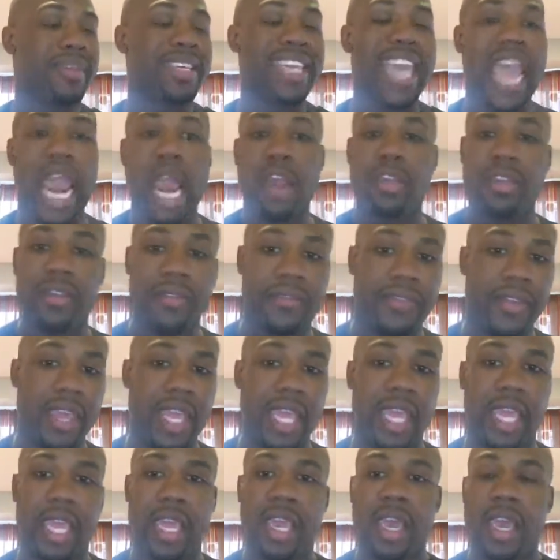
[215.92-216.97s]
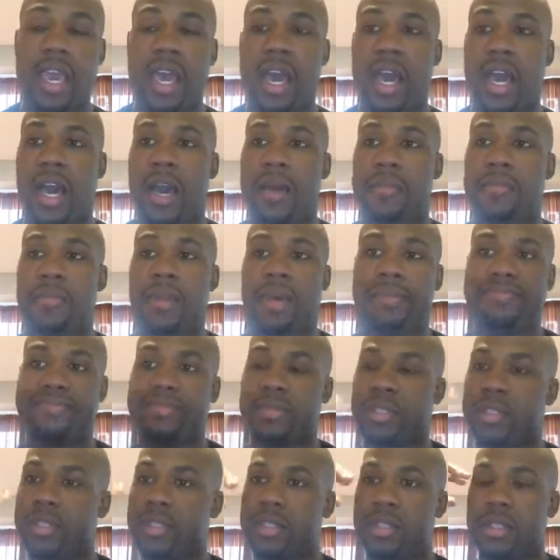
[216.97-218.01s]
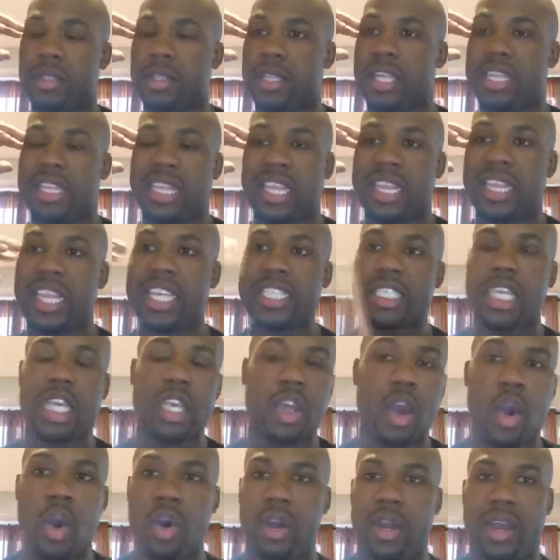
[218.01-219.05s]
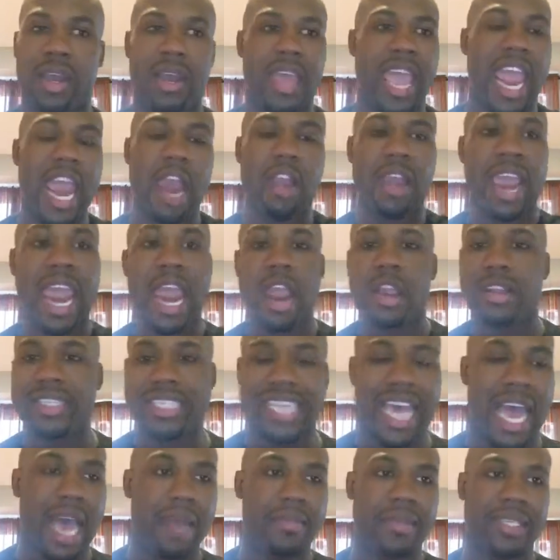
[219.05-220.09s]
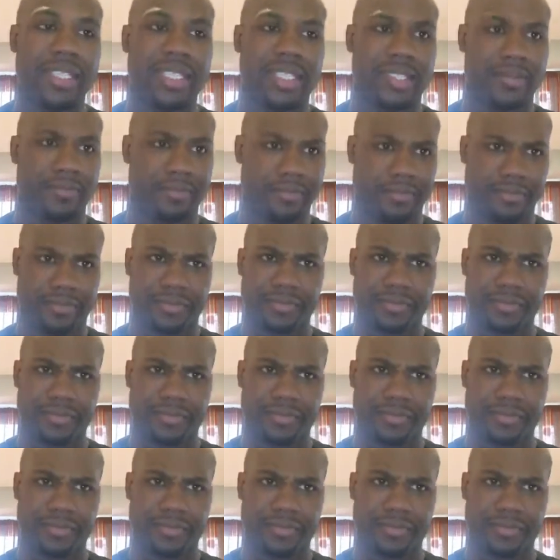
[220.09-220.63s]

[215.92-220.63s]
Gary Vee, the list can go on, Eric Thomas,